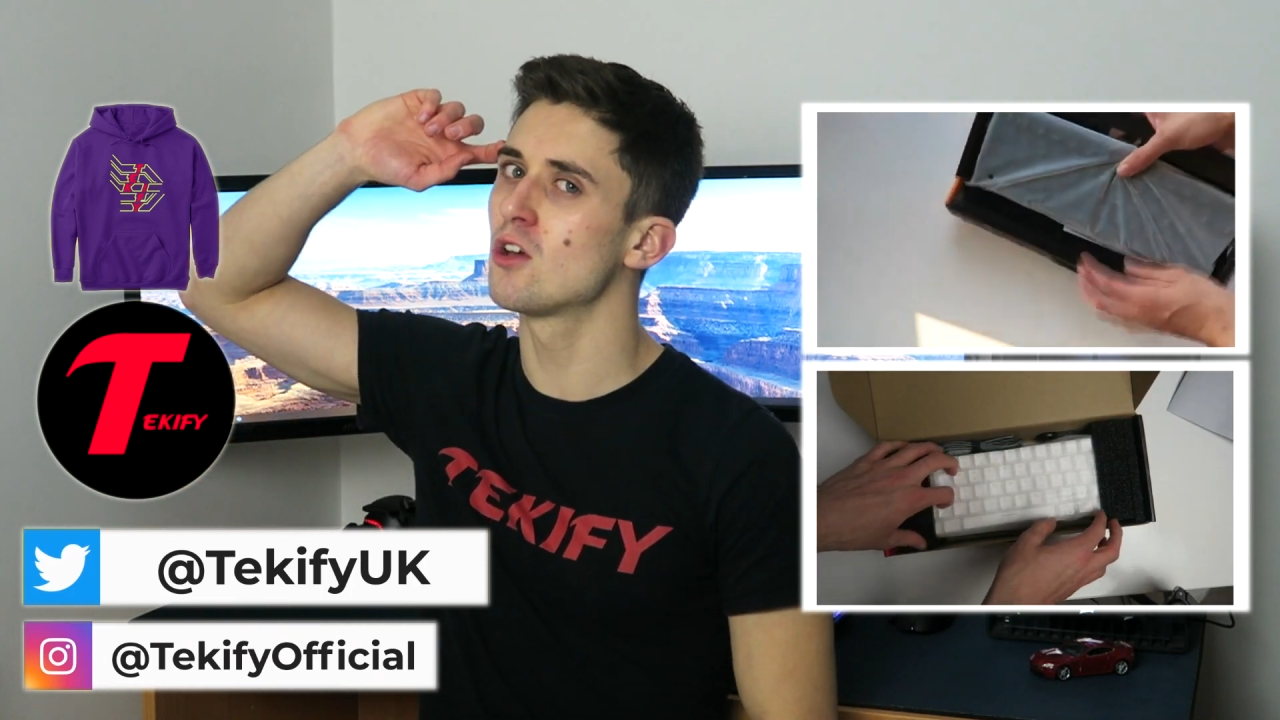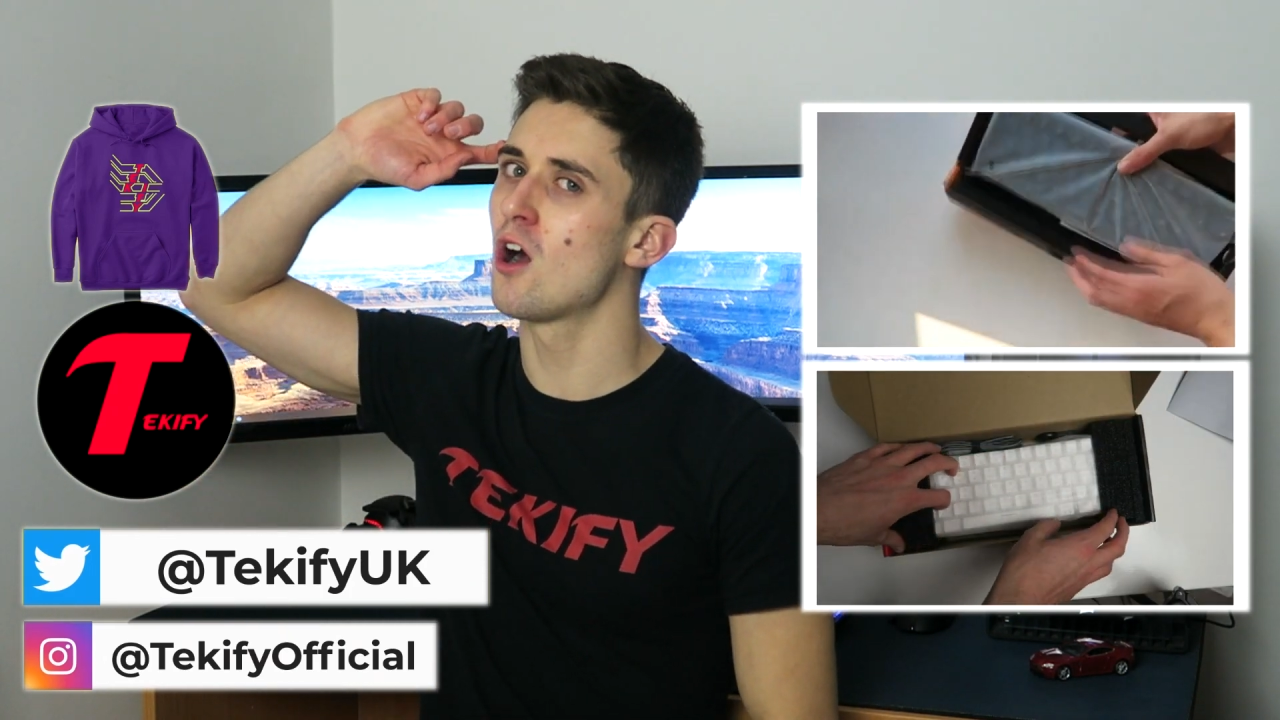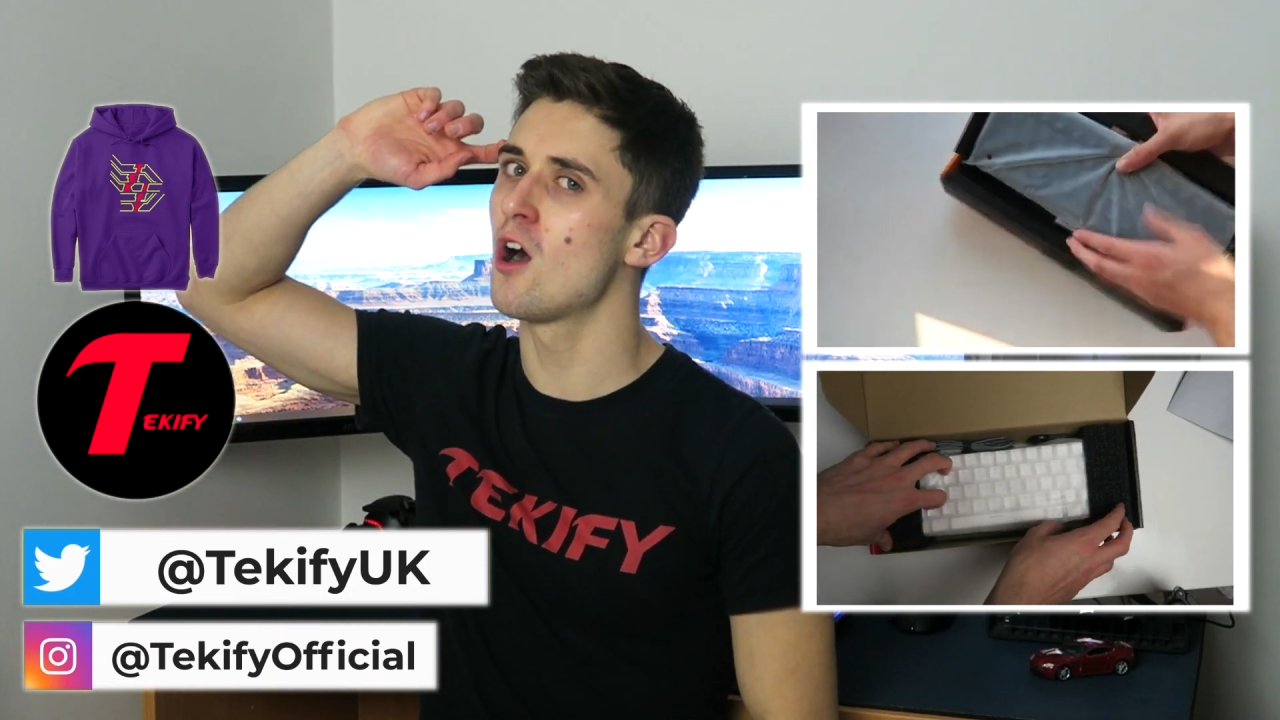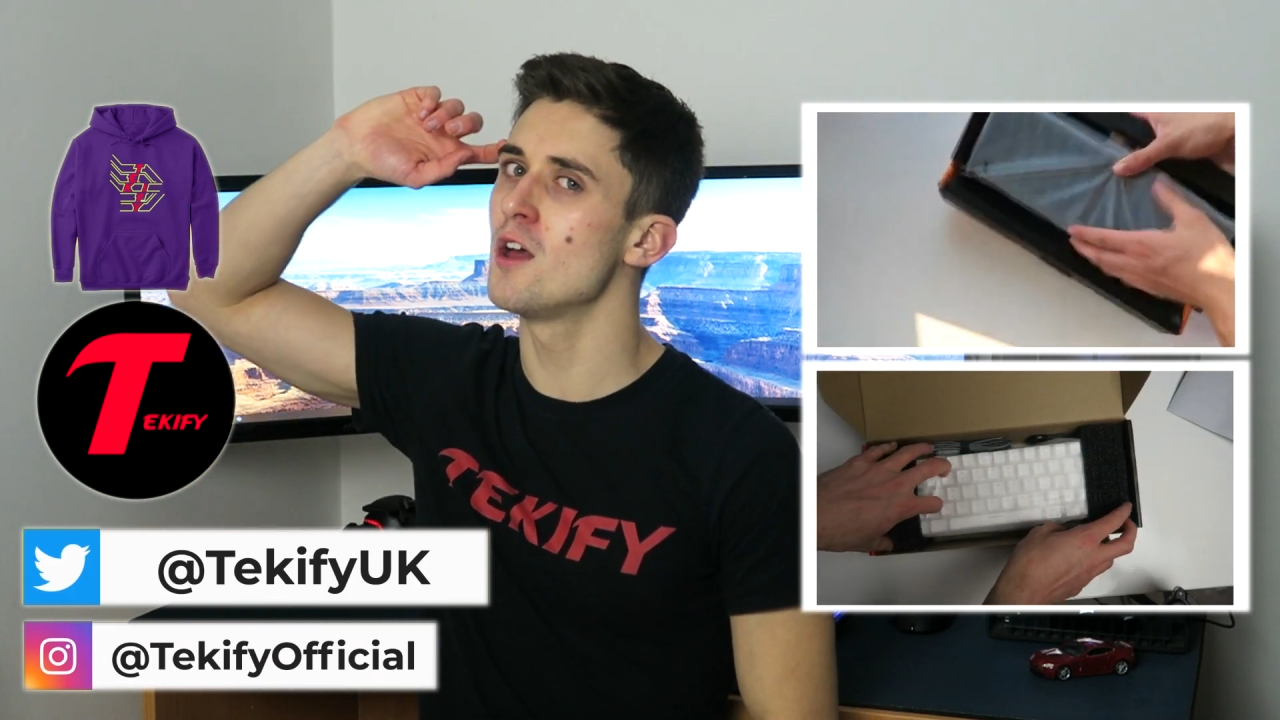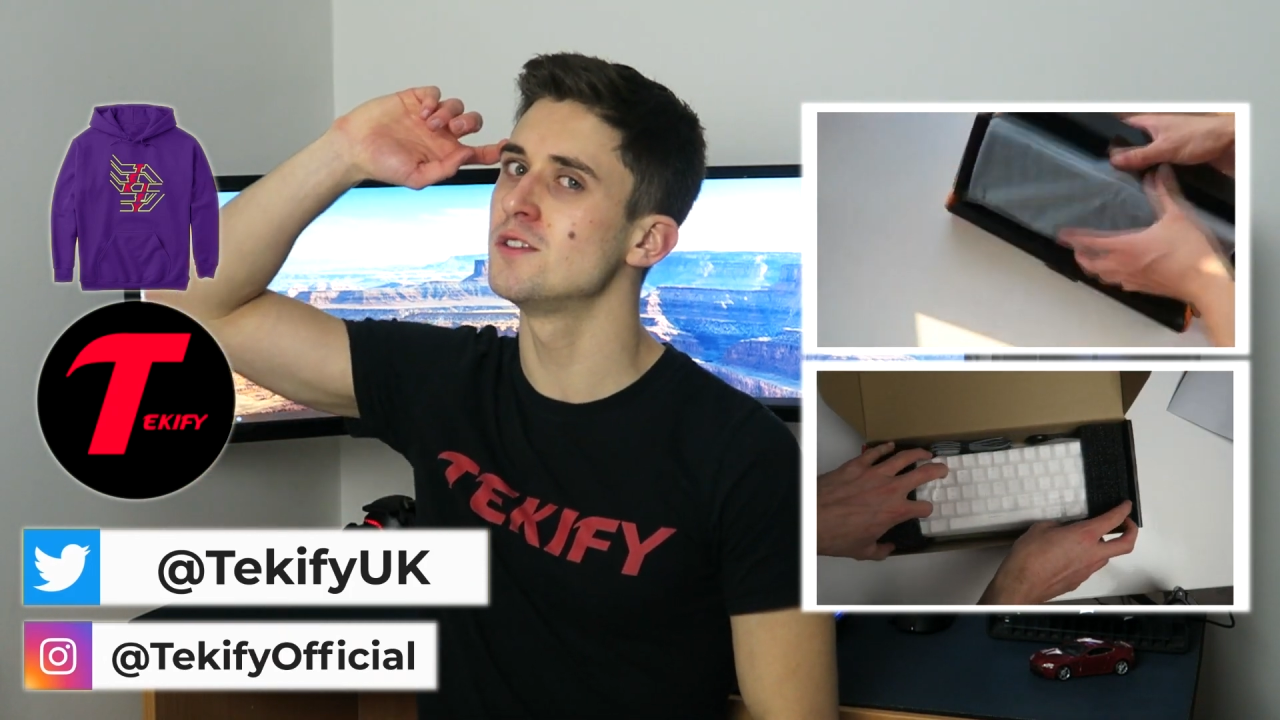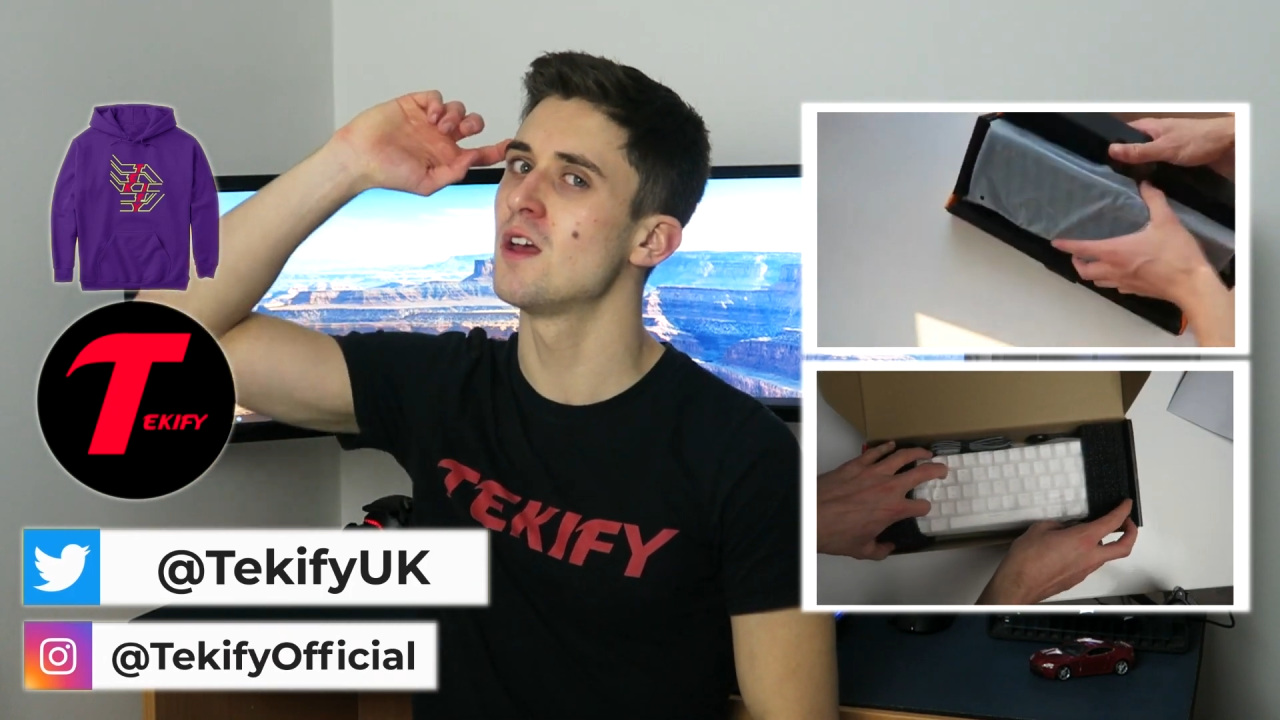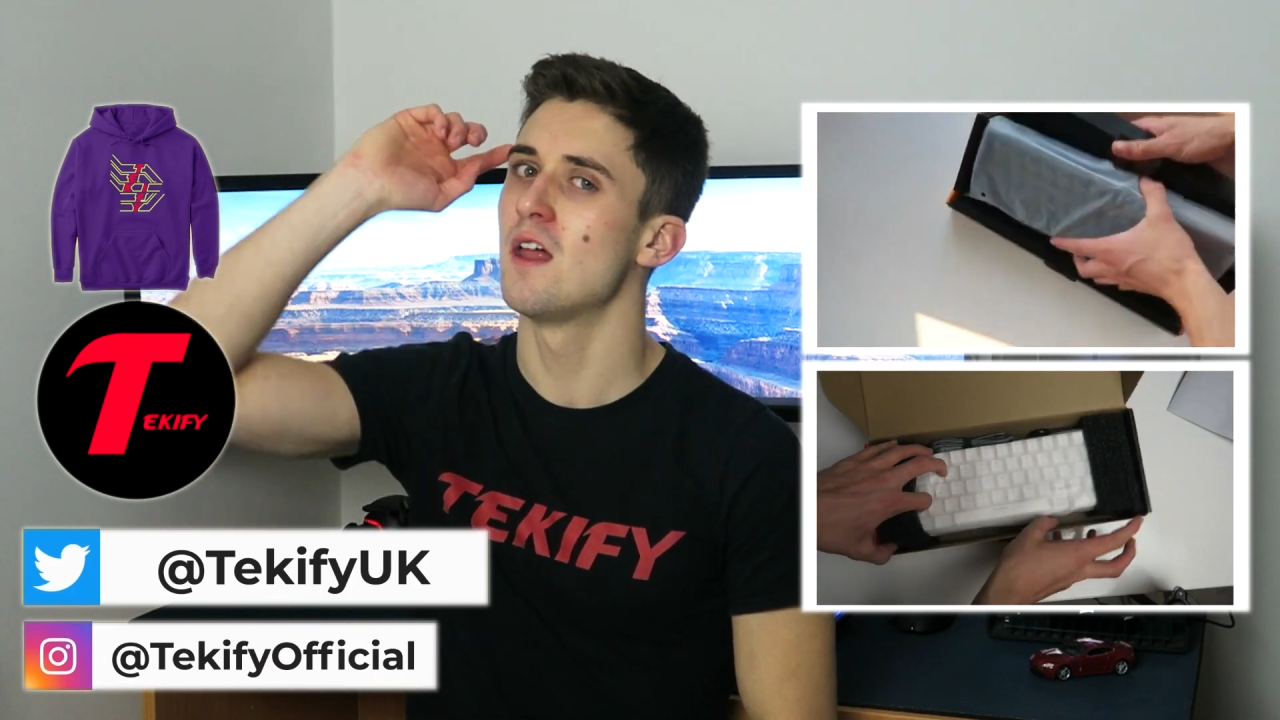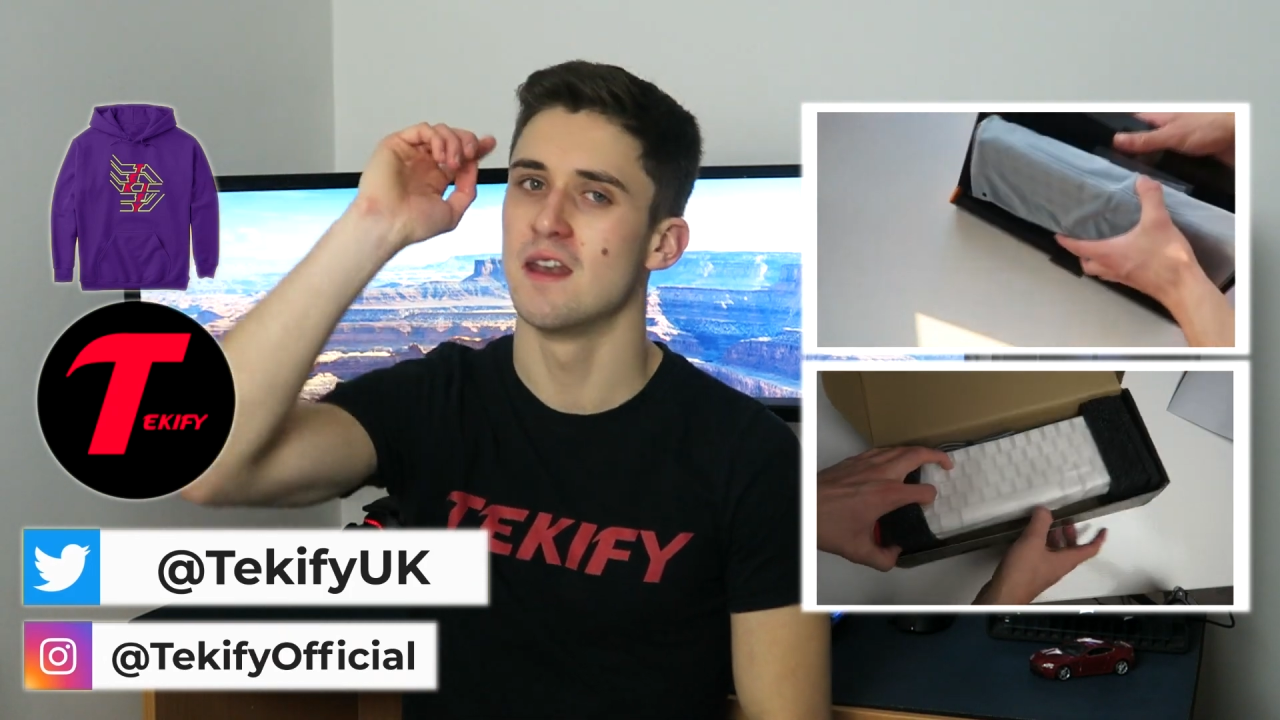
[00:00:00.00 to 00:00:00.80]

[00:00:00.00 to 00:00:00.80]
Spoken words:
guys